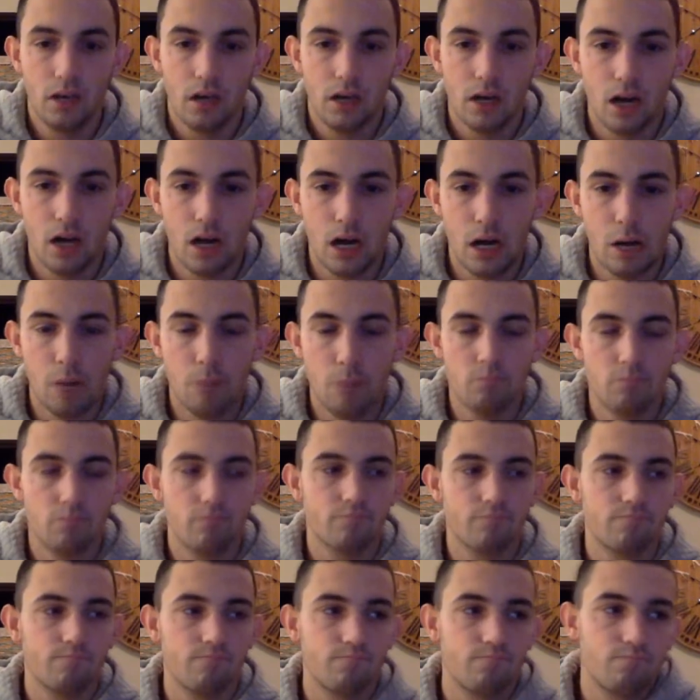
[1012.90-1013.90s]

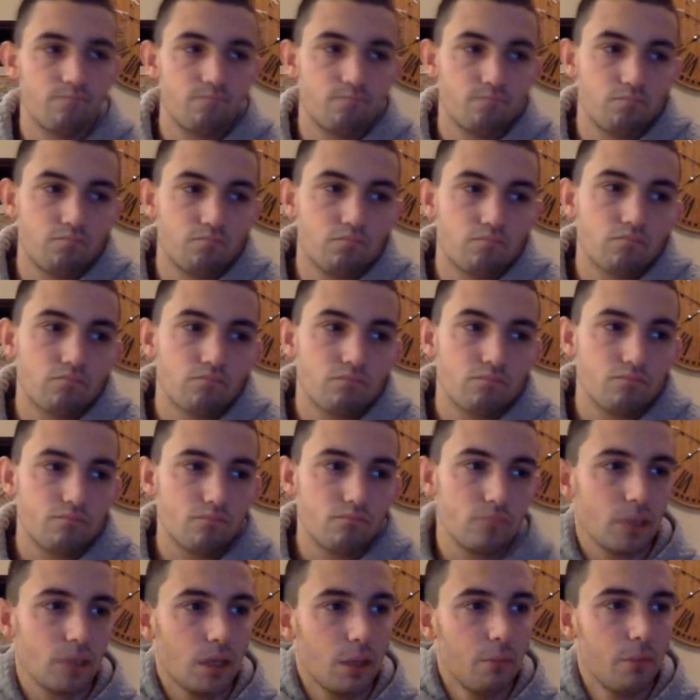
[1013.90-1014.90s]

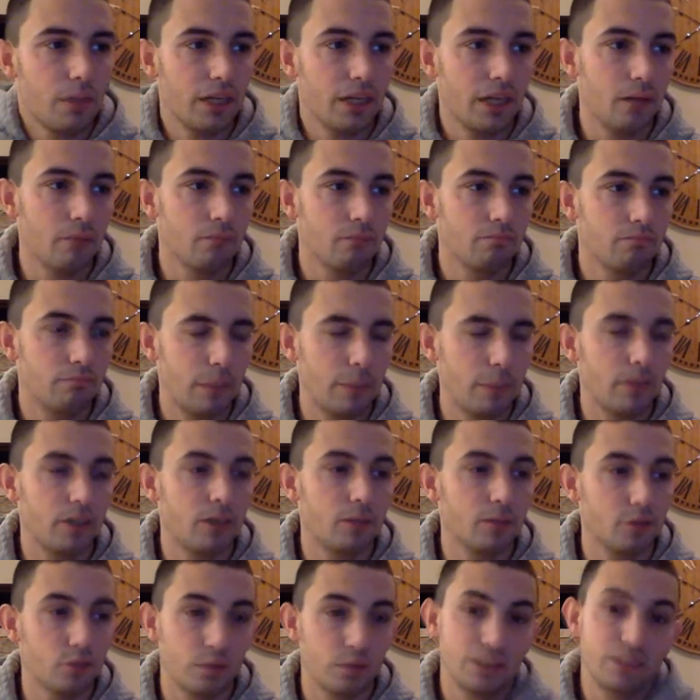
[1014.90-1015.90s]
But yeah, they won
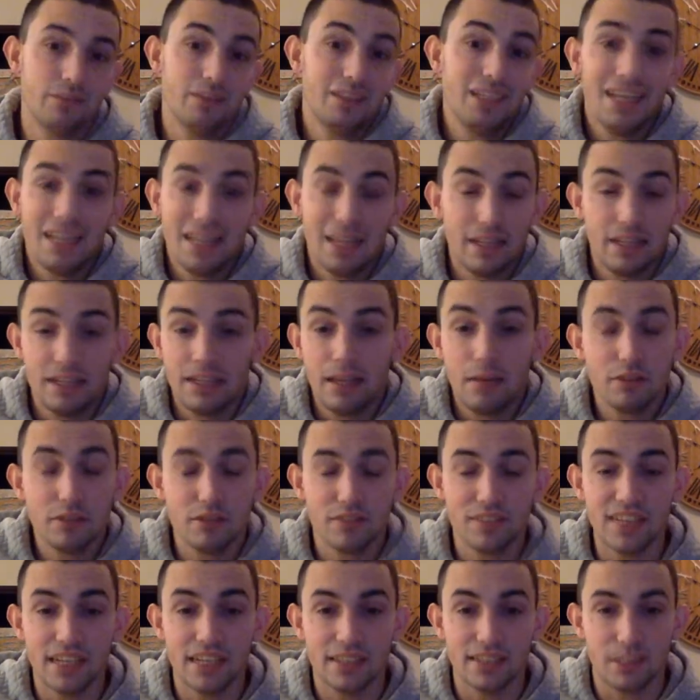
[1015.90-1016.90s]
Clemson 27. Yeah, that was
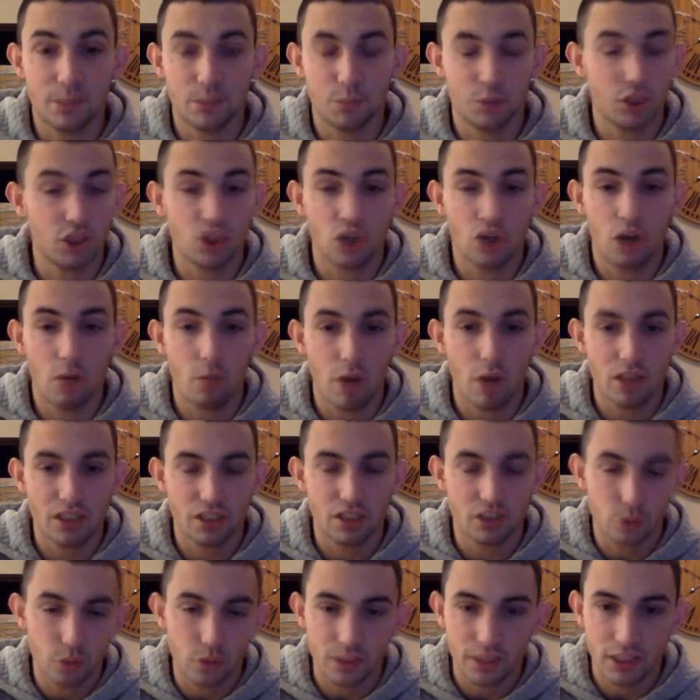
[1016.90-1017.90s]
fantastic. With Deshaun Watson
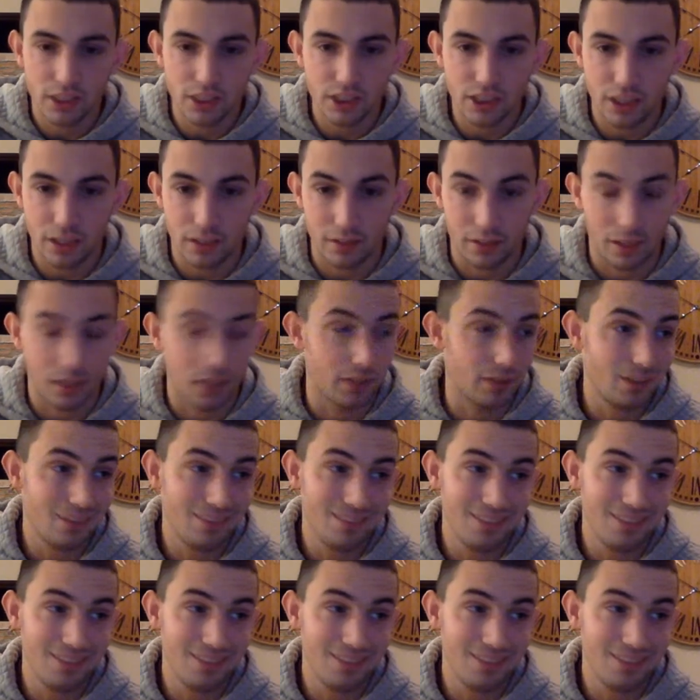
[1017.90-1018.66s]
scoring a touchdown at the end.